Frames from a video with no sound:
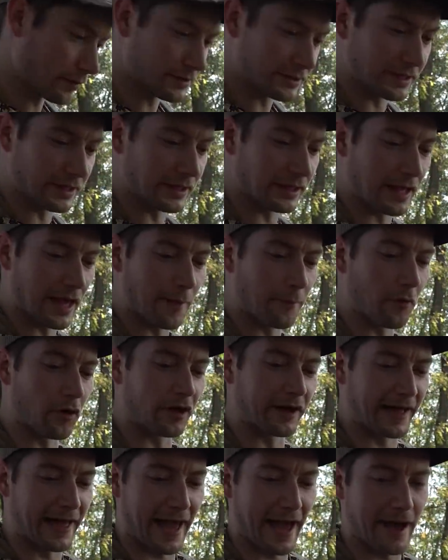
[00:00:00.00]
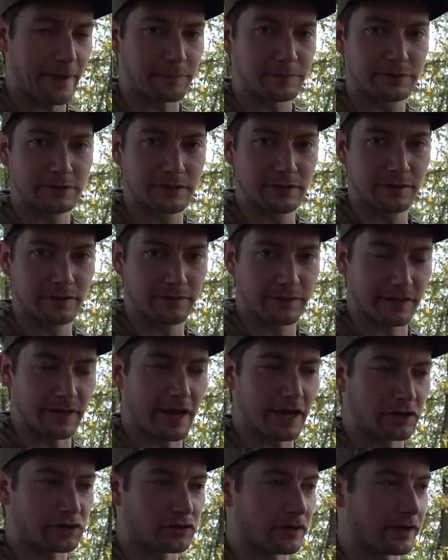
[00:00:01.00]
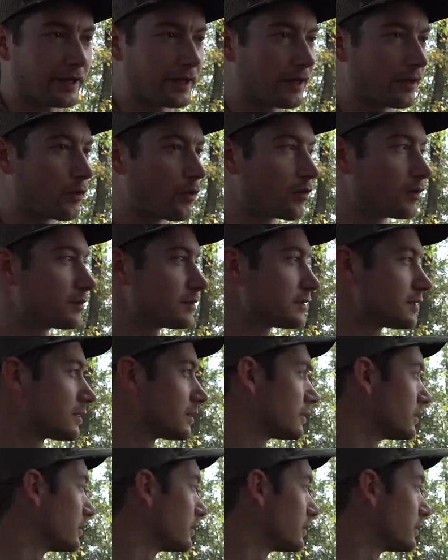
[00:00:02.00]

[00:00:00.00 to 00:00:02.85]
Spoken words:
we're seeing a lot more caps than actual acorns.